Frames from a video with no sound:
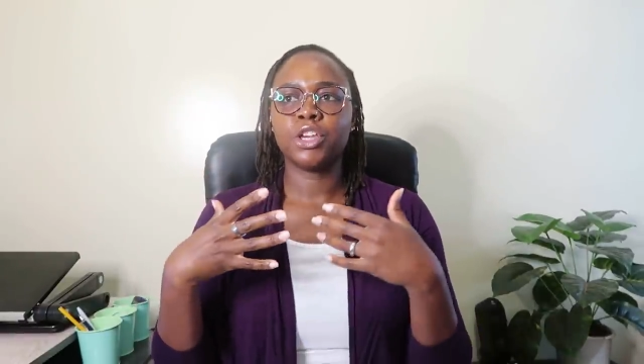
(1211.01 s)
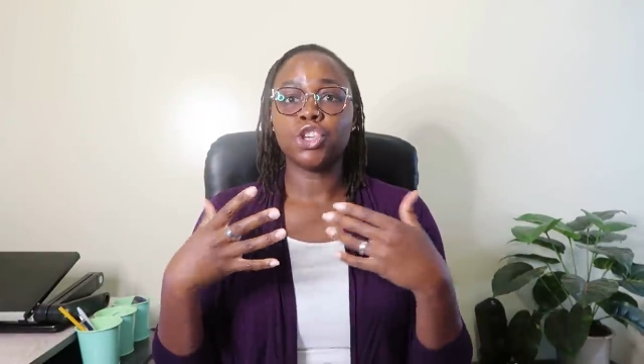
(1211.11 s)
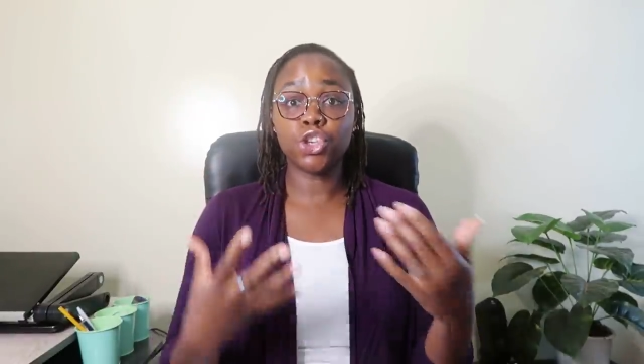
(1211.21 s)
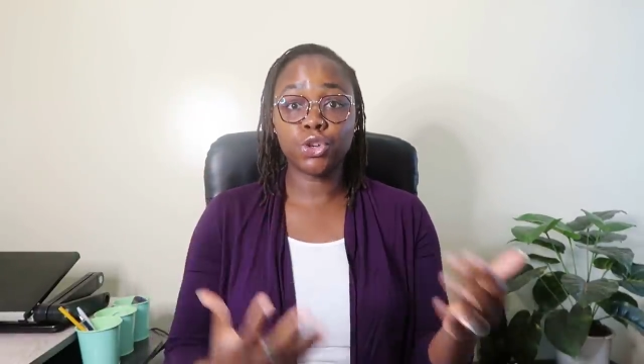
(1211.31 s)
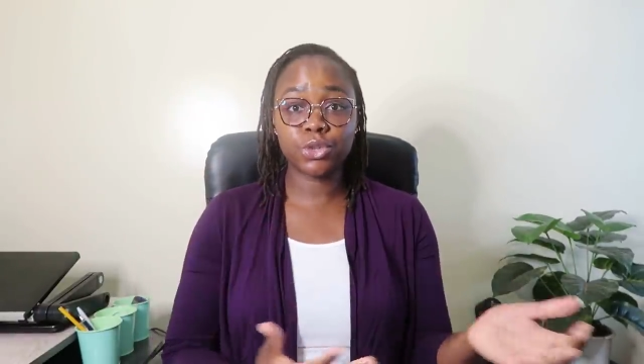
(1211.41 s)

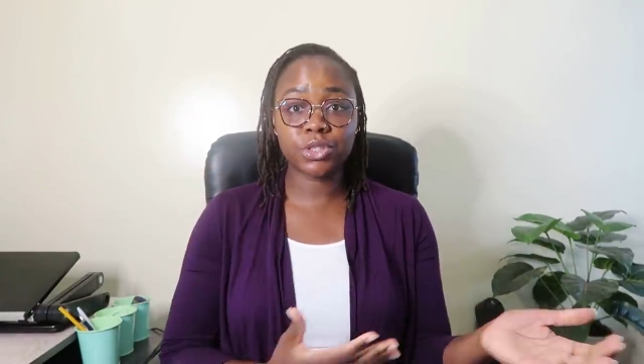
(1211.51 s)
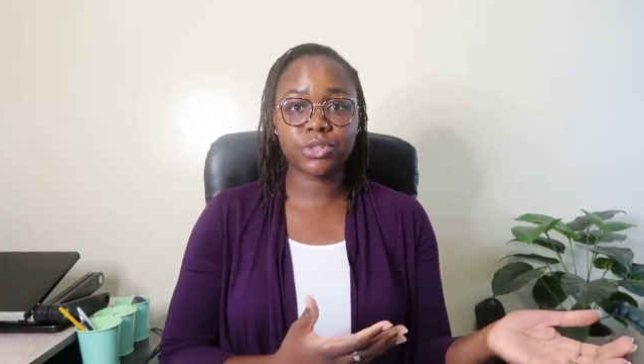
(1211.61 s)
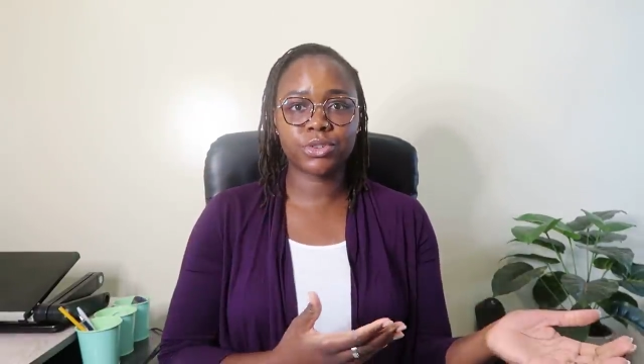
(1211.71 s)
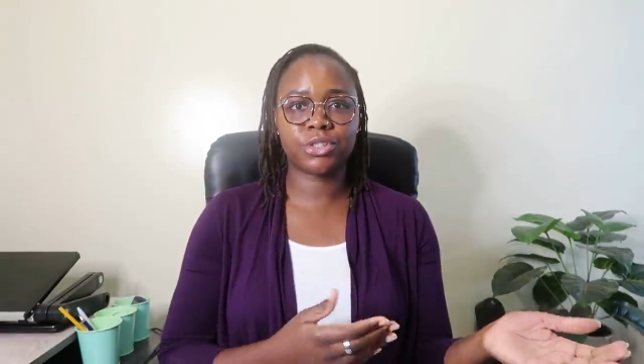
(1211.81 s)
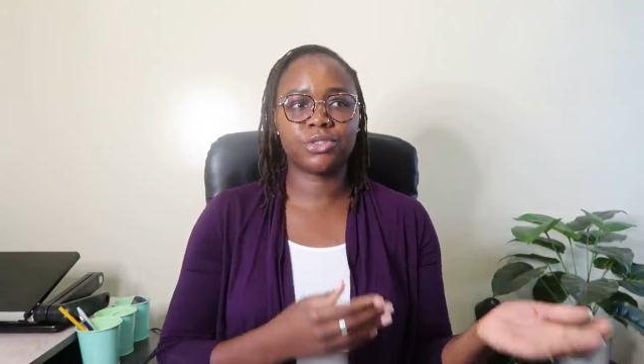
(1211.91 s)
use
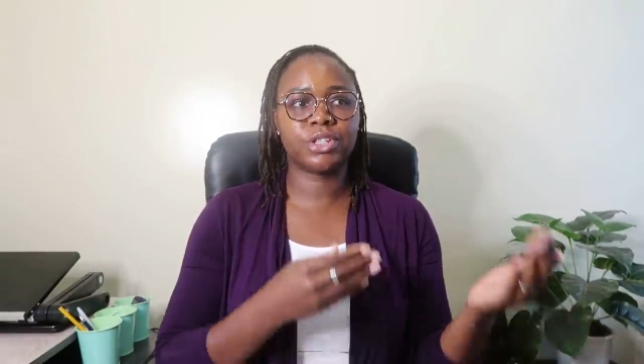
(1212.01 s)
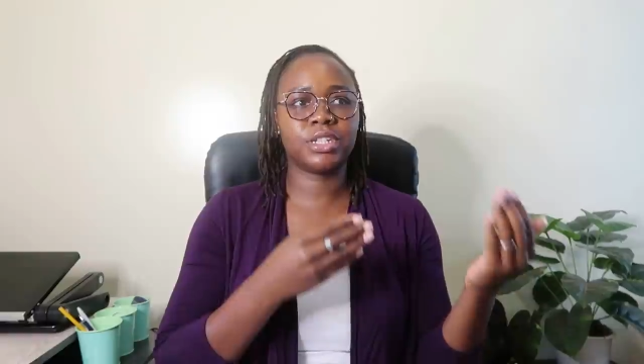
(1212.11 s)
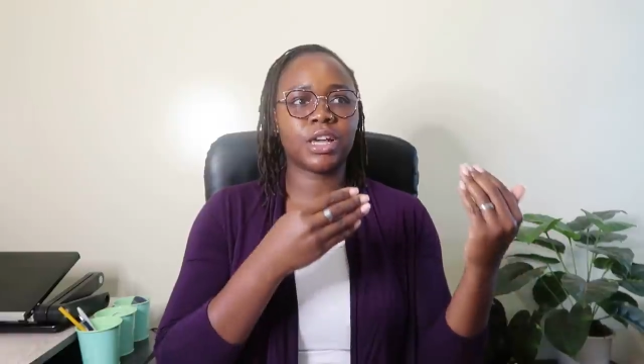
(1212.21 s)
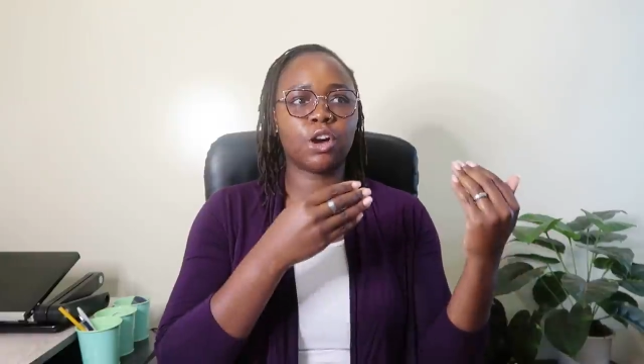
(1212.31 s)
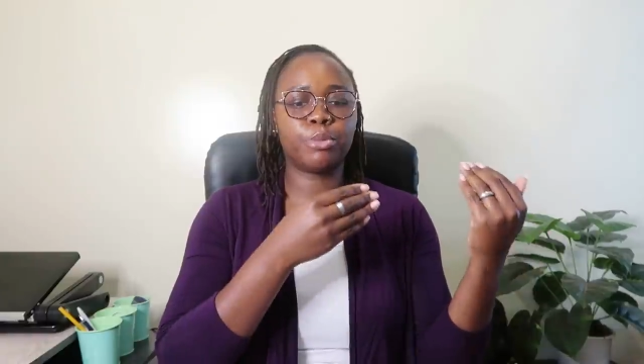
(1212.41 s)

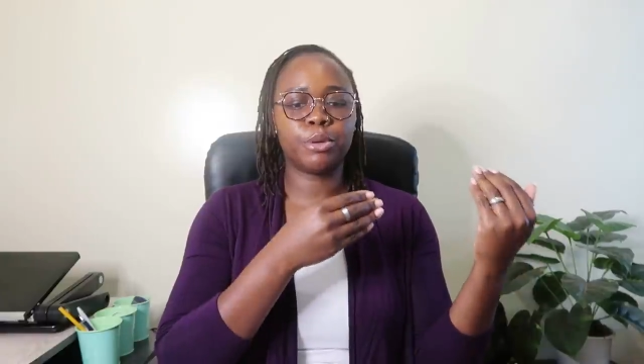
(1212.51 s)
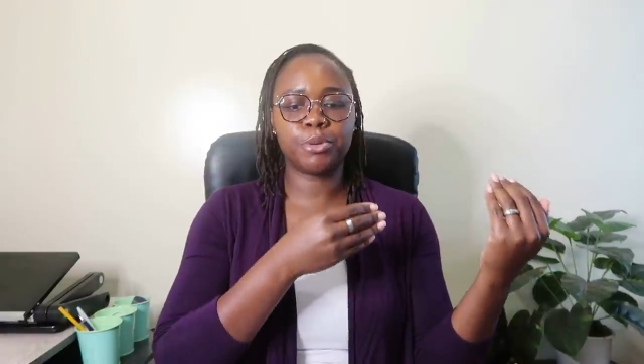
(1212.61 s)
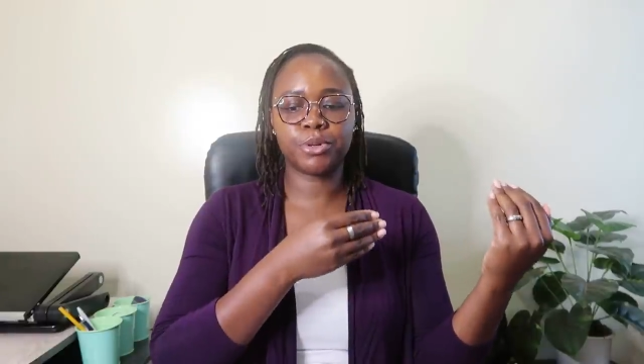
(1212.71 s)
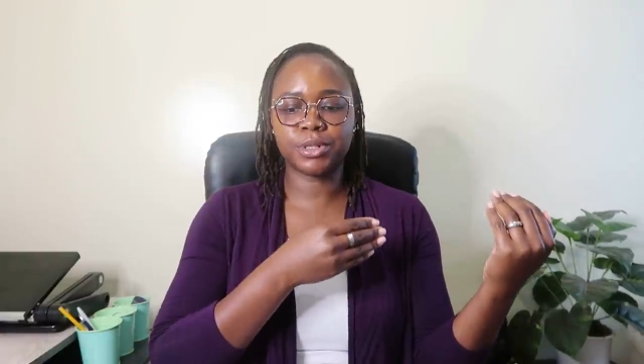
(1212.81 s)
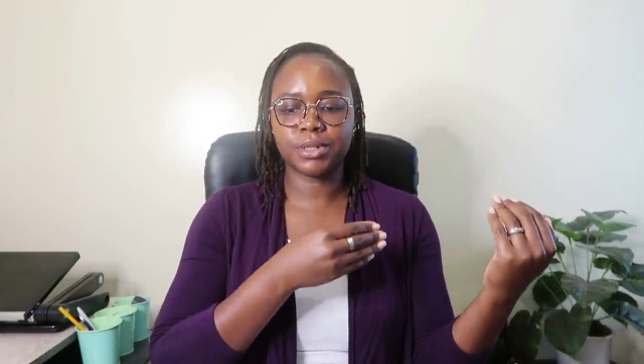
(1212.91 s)
groceries, how
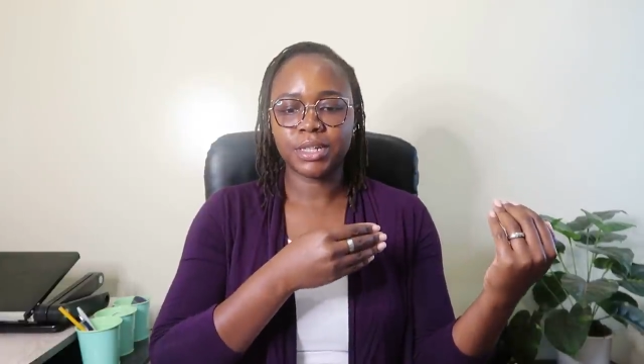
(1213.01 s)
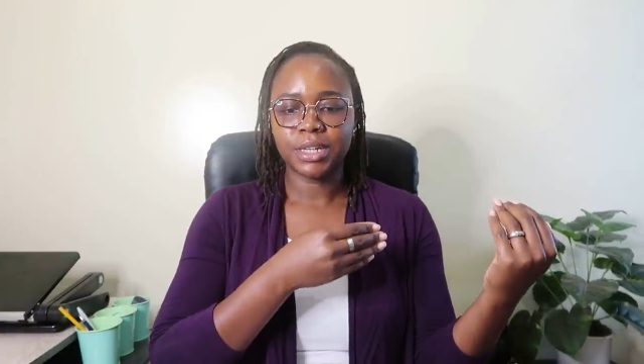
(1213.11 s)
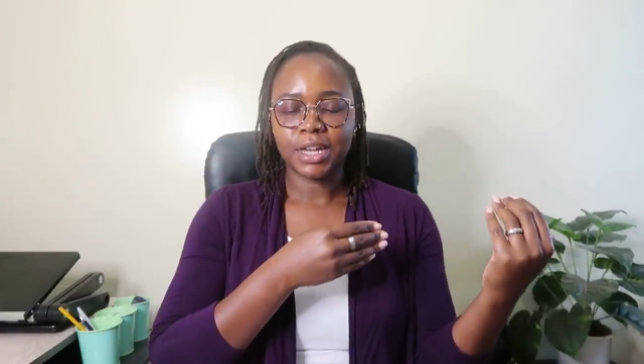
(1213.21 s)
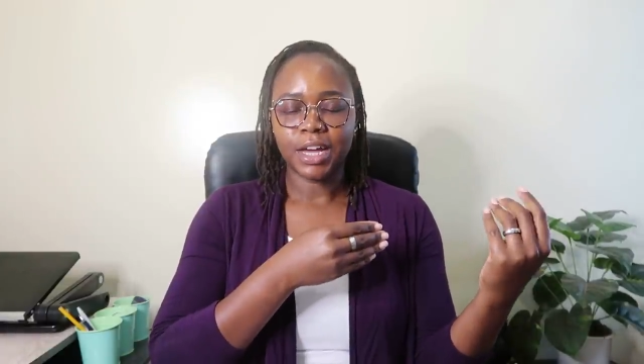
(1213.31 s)
people